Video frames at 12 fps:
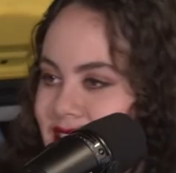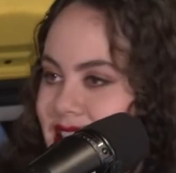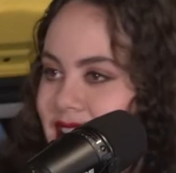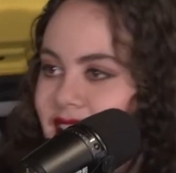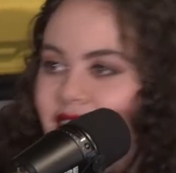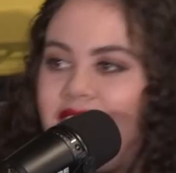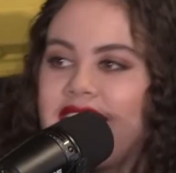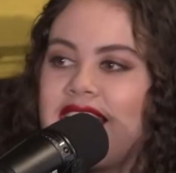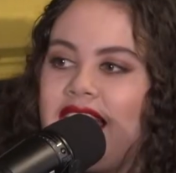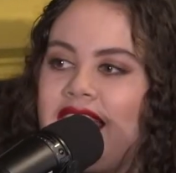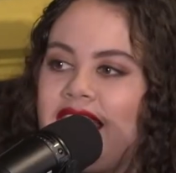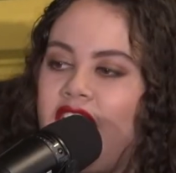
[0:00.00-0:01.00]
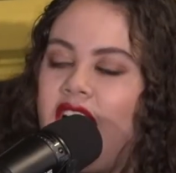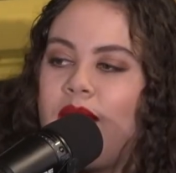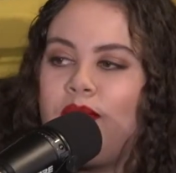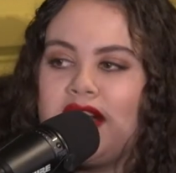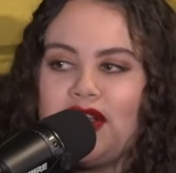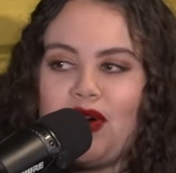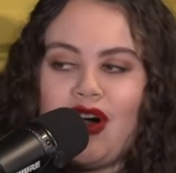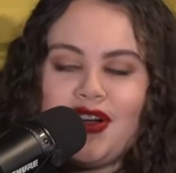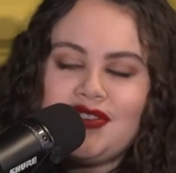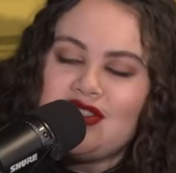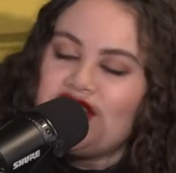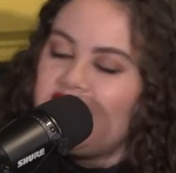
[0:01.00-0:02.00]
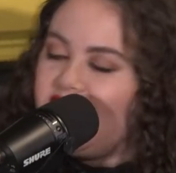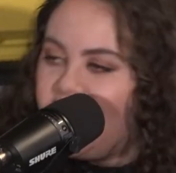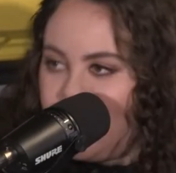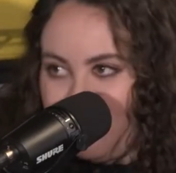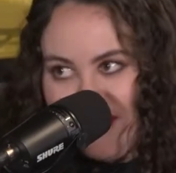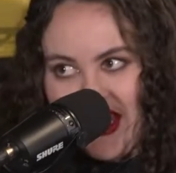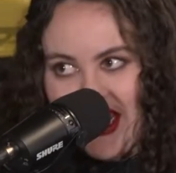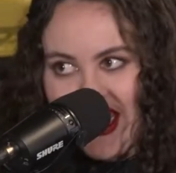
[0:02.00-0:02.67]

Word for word: to rangatahi, I'm one of your hosts, Janaye Henry.